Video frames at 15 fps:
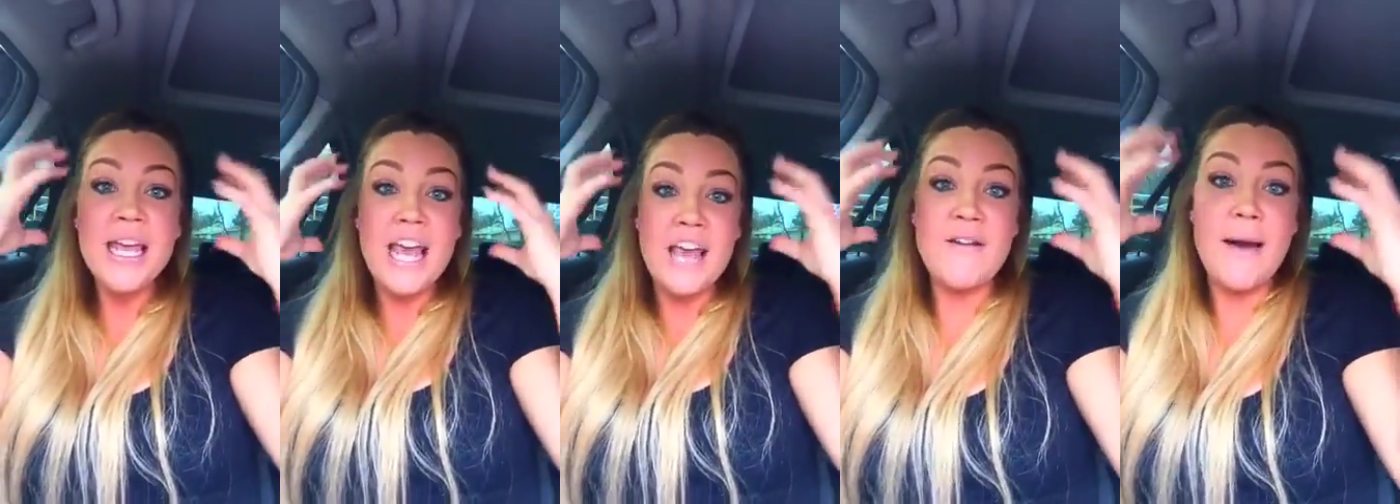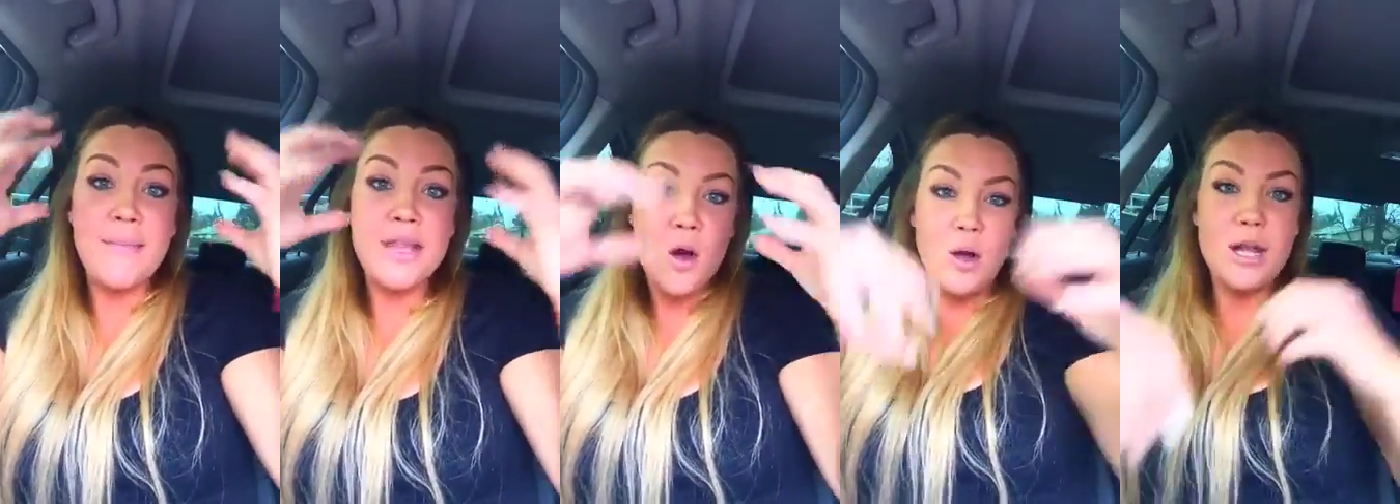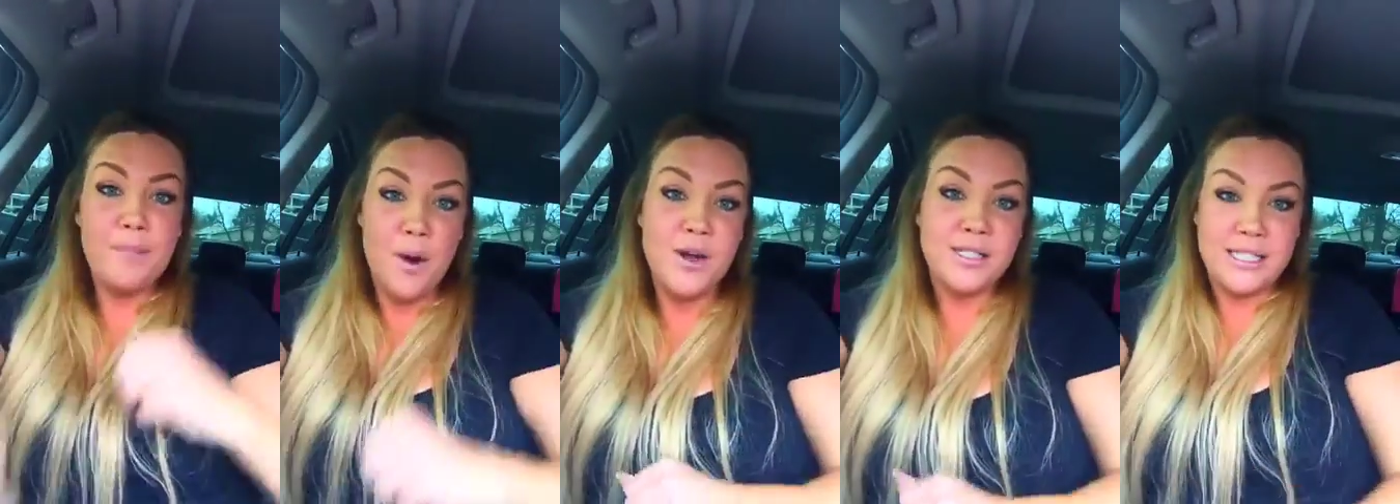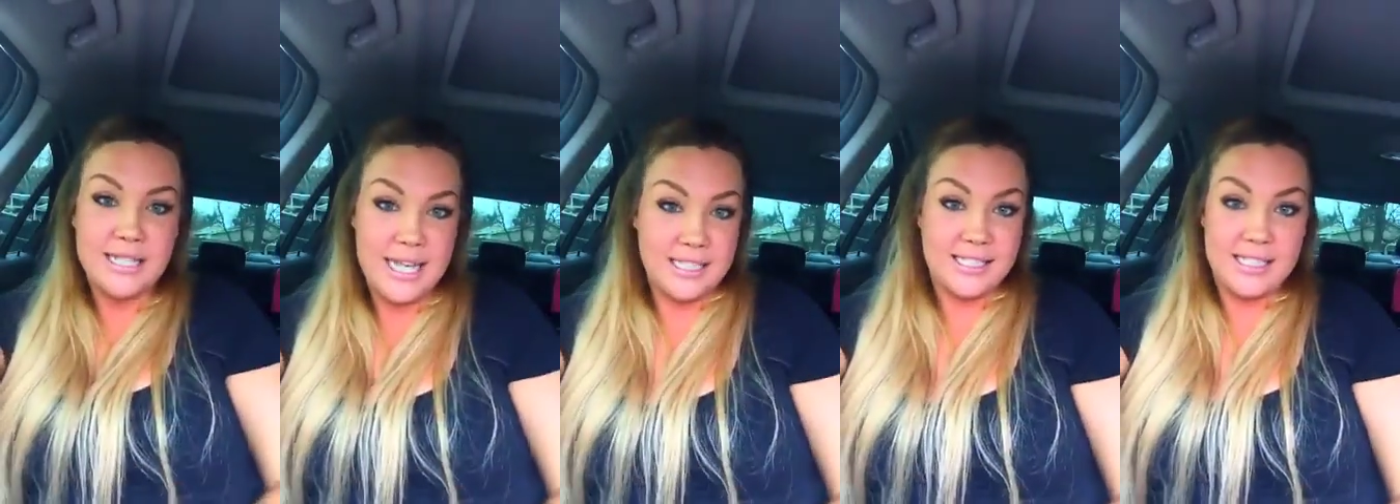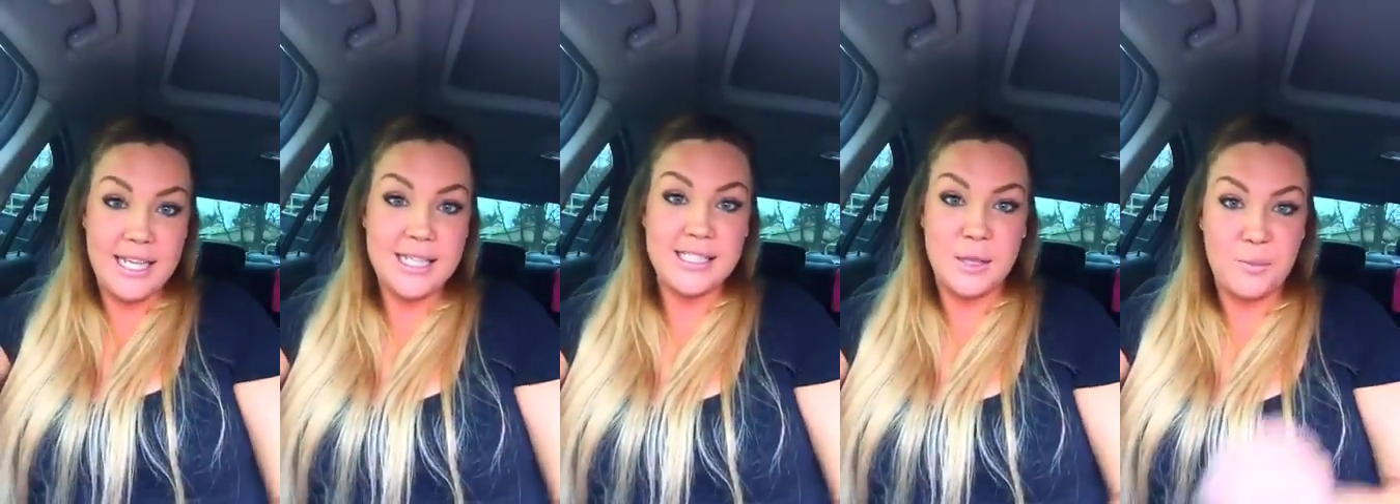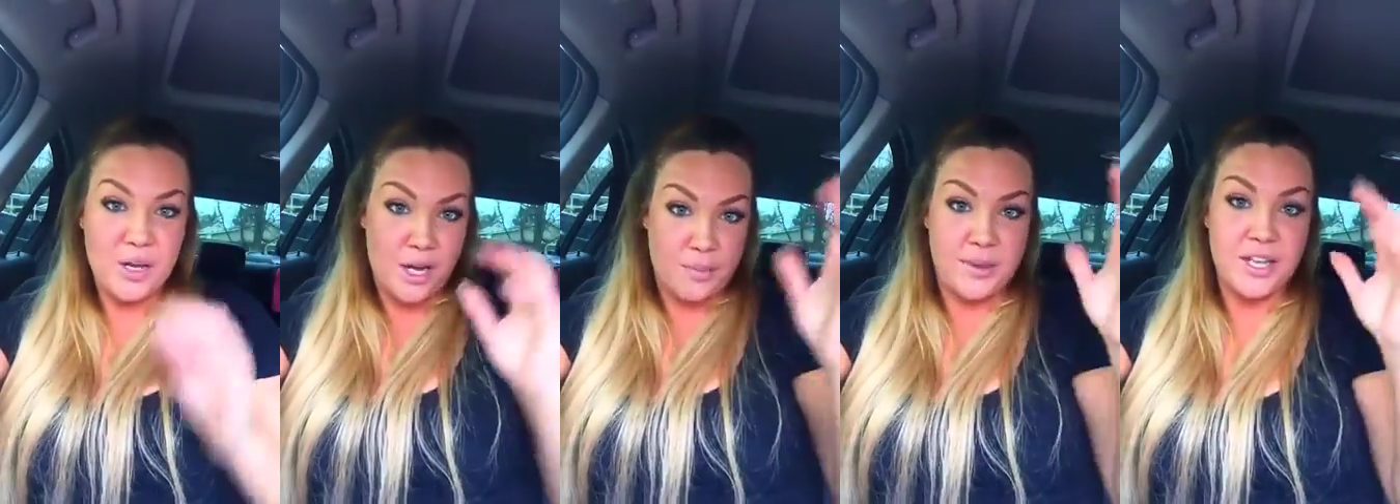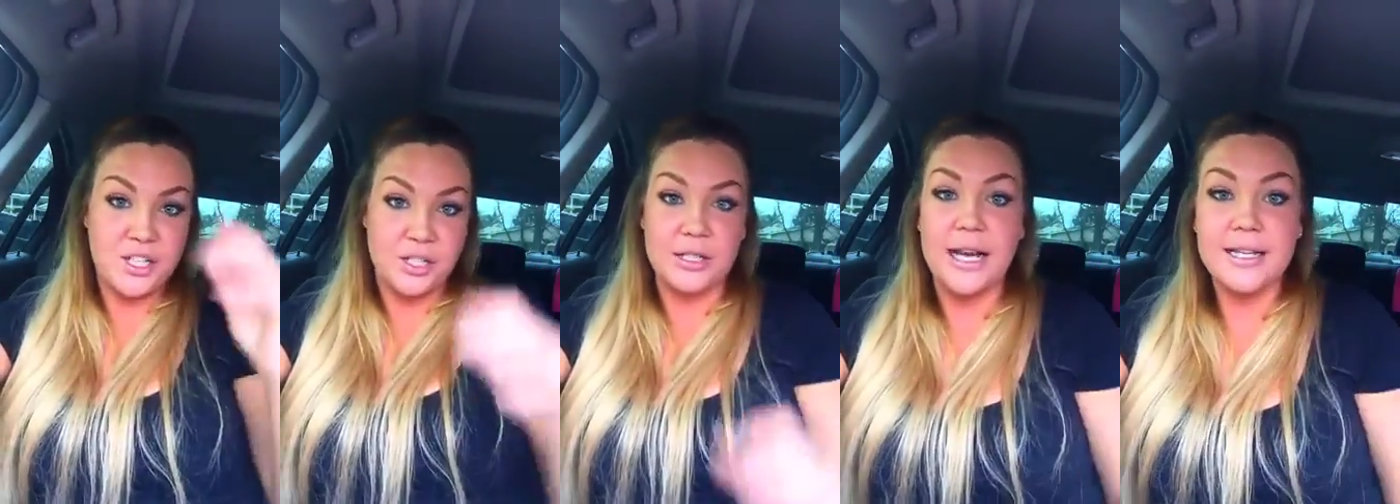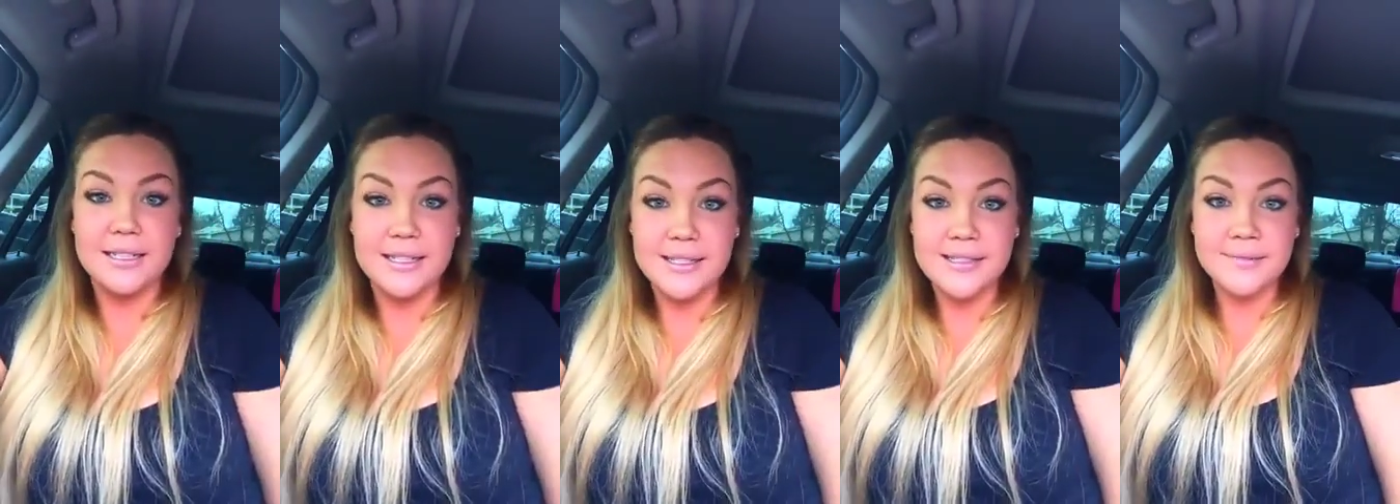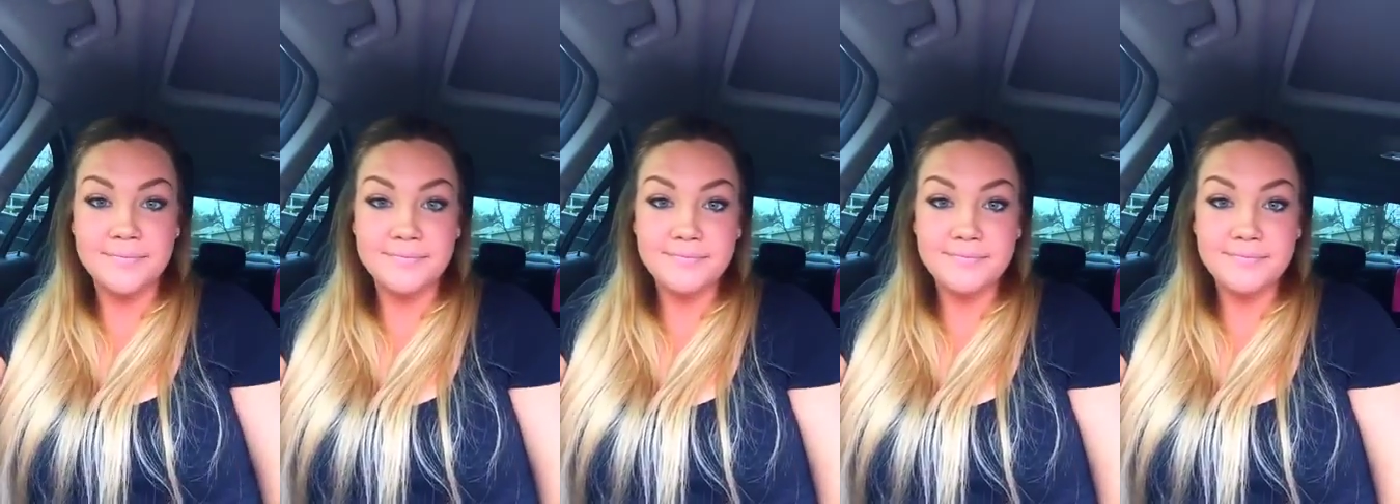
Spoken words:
if I'm the only person that sees the bigger picture like this.